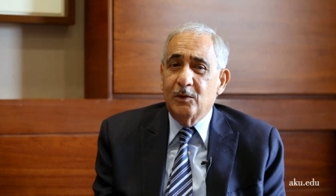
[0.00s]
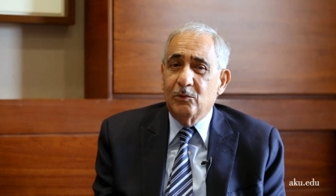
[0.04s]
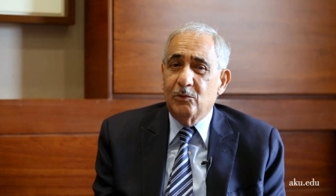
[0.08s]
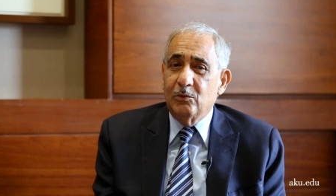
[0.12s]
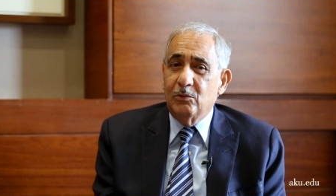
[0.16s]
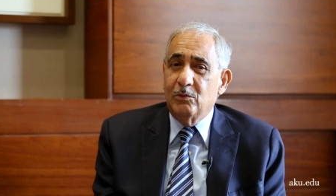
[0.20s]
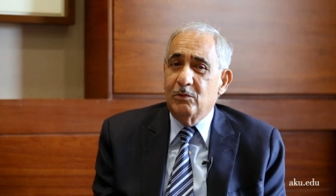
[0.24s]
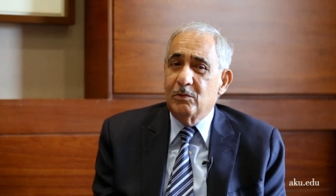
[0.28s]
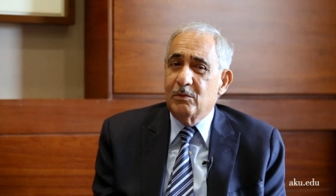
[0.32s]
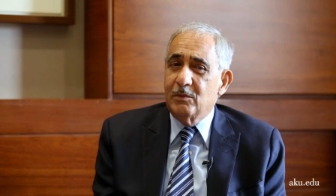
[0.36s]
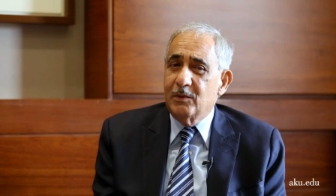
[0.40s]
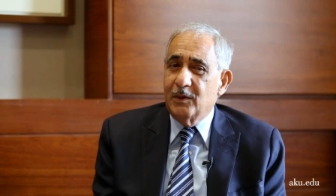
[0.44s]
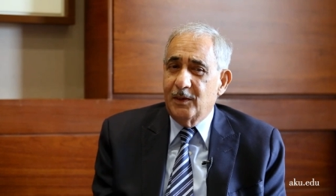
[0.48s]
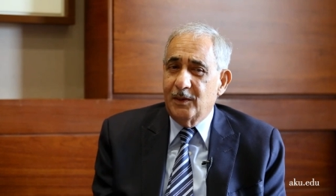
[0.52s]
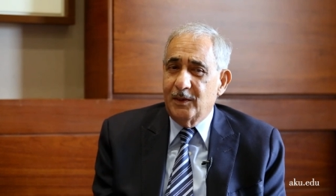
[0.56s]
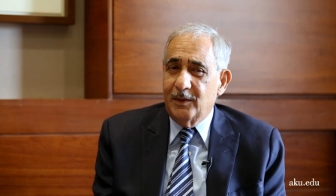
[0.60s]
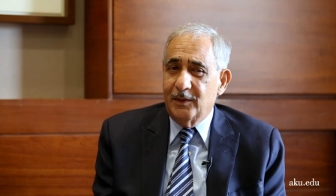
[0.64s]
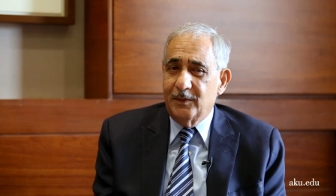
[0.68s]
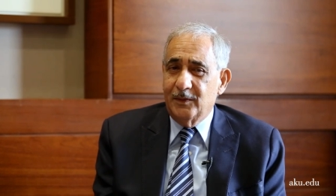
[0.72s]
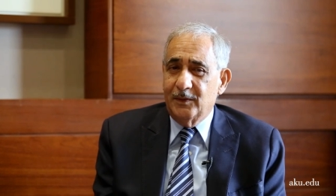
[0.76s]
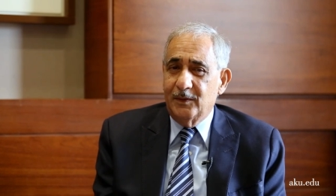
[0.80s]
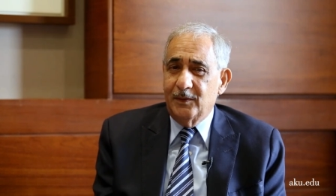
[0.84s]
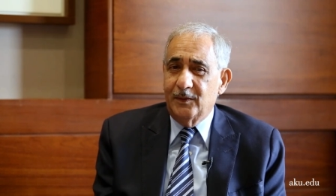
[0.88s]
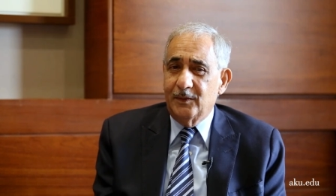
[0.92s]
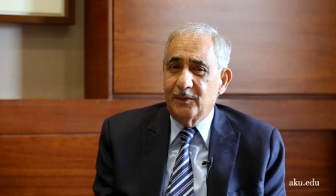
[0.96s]
to look at
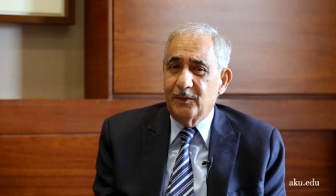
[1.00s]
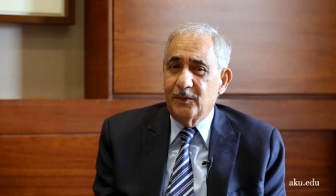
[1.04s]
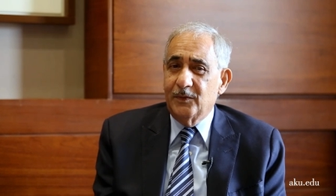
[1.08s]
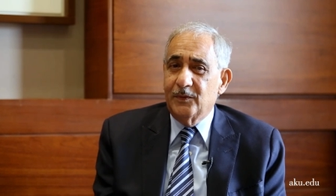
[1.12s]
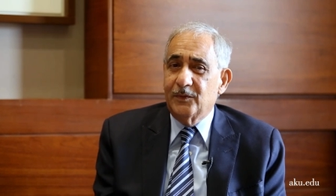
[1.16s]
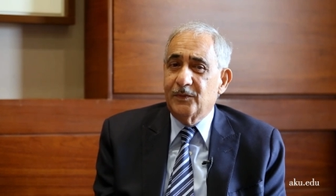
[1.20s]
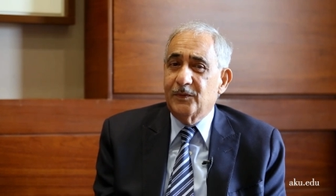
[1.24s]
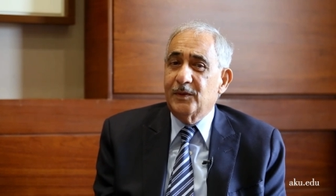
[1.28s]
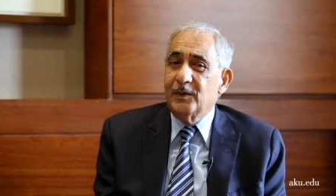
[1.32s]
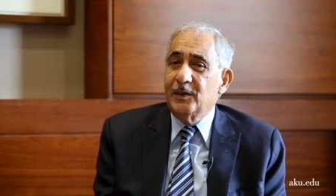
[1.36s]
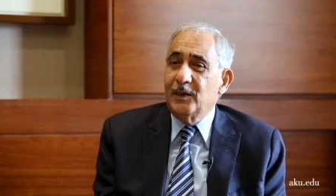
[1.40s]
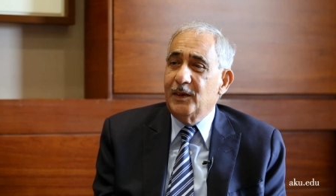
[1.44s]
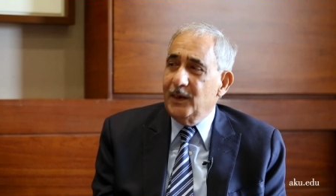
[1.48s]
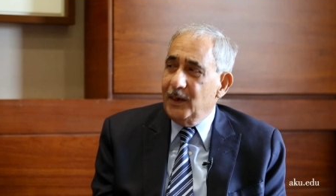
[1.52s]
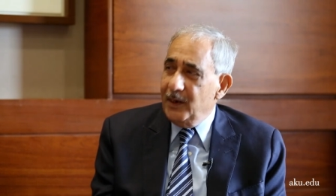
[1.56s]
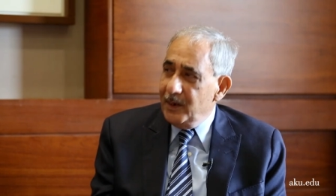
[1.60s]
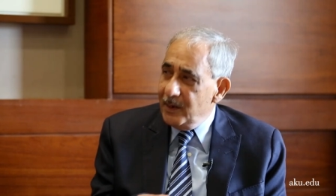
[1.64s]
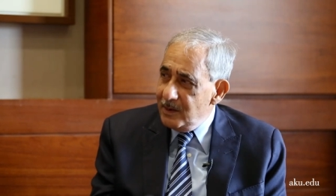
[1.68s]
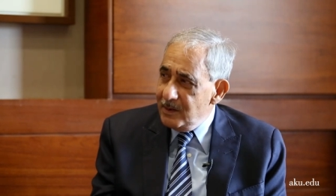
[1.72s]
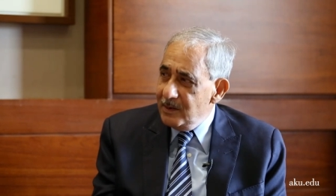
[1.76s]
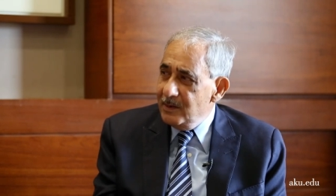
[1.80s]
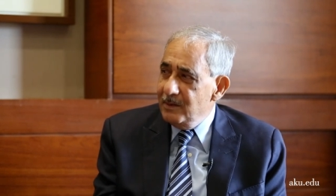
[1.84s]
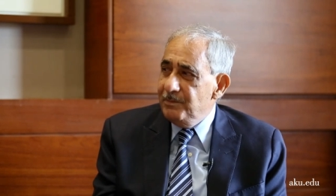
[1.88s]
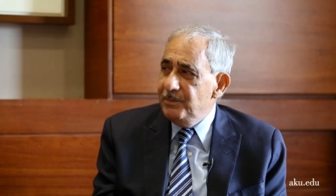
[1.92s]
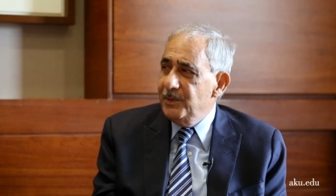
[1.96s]
diseases
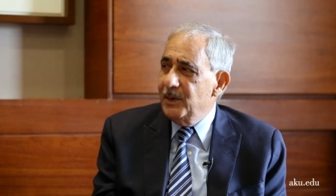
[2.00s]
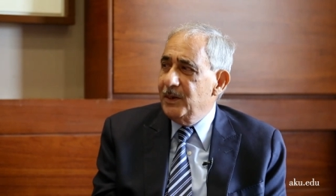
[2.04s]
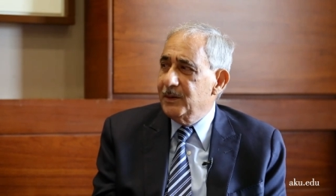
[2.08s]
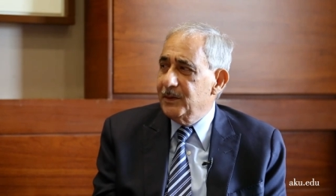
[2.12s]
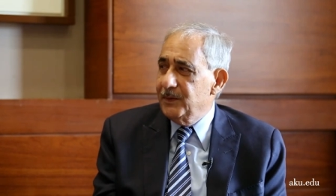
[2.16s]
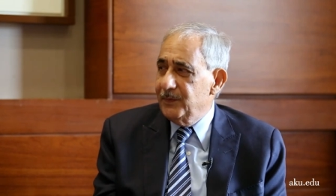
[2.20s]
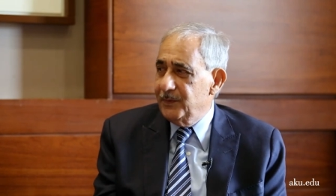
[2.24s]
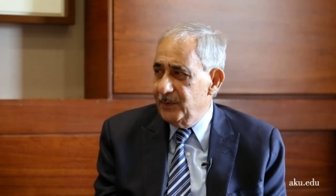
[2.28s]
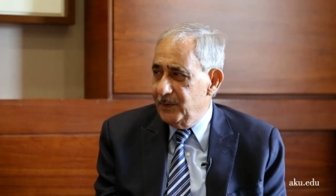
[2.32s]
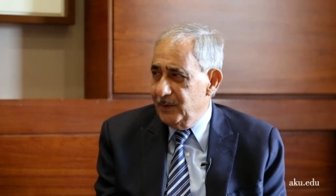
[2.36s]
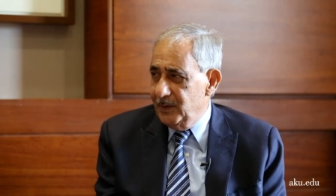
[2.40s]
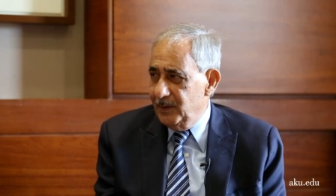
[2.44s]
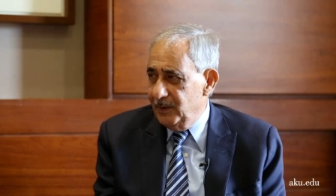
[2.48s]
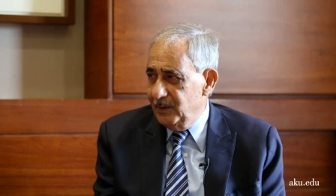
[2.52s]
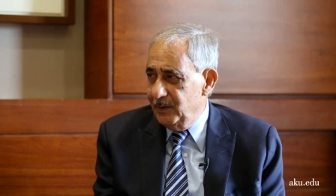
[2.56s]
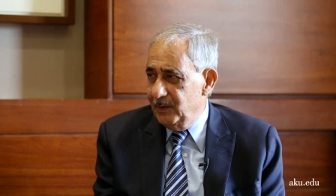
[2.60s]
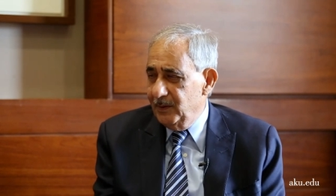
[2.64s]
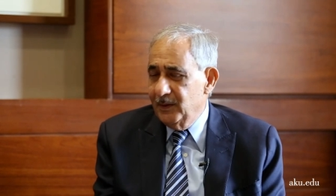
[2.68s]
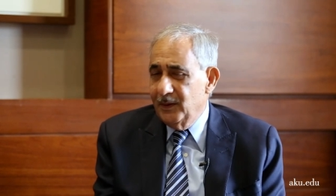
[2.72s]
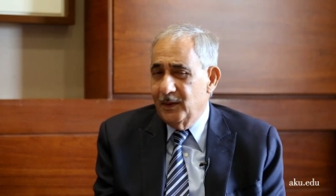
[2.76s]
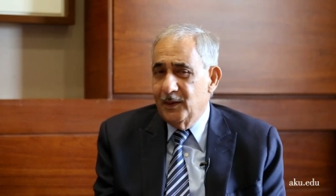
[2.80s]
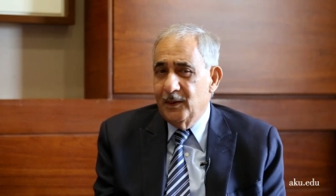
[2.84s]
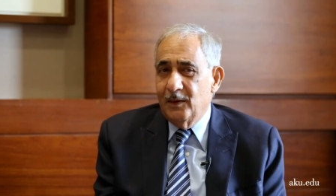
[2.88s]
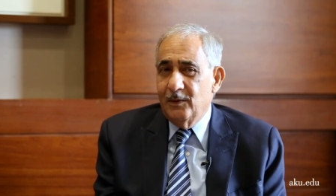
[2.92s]
in Pakistan